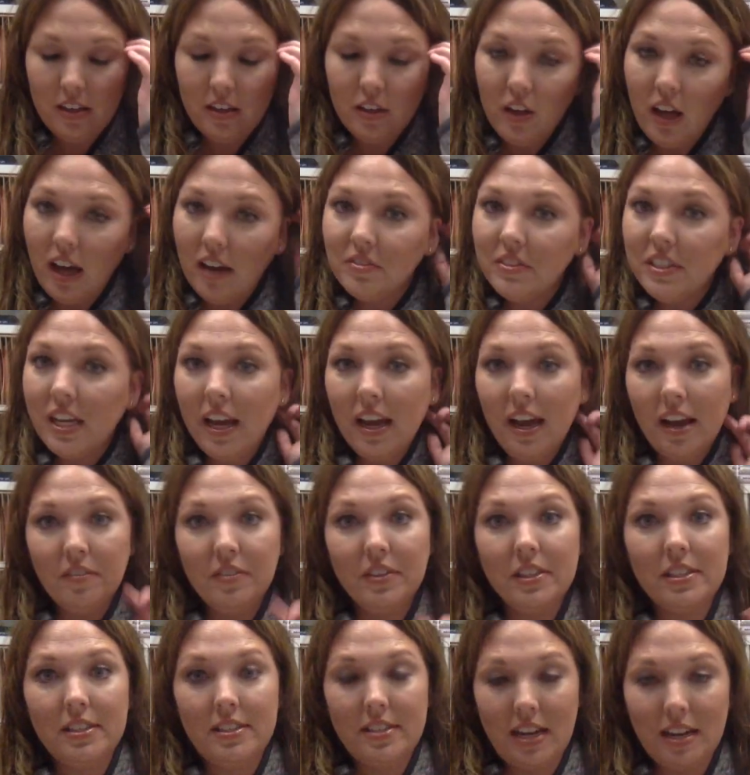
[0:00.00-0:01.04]
you'll have to have
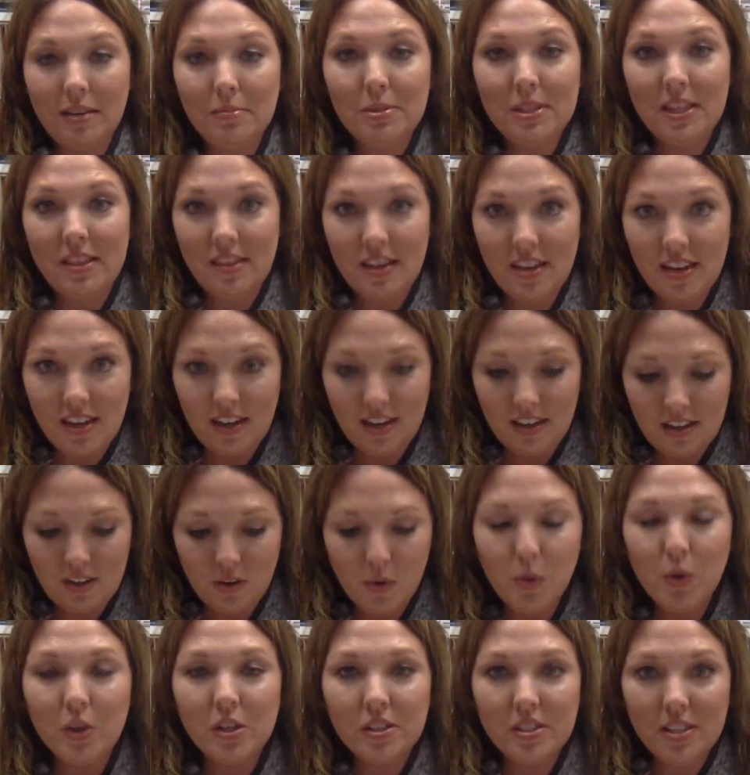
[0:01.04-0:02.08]
the stamps and the ink
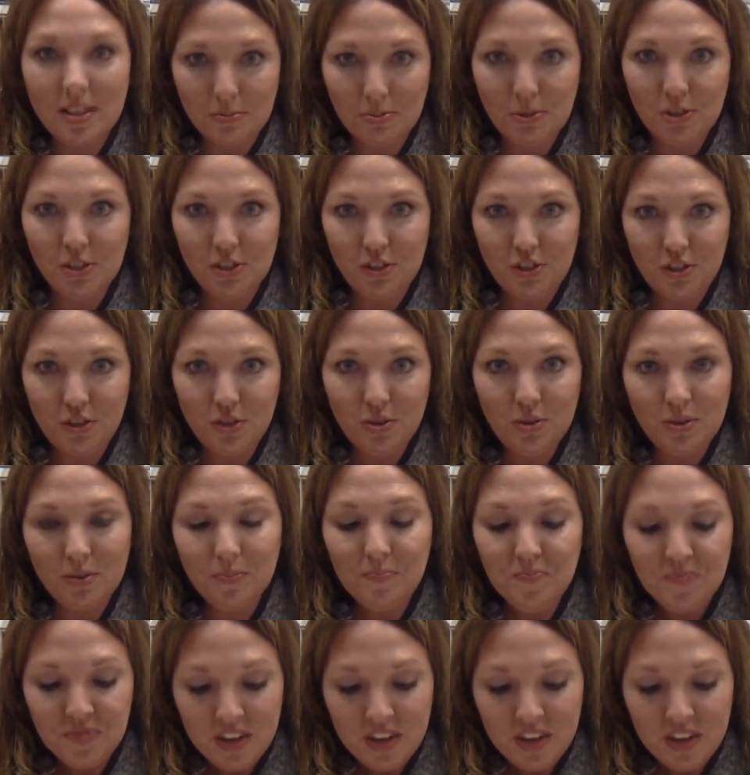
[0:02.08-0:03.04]
or substitute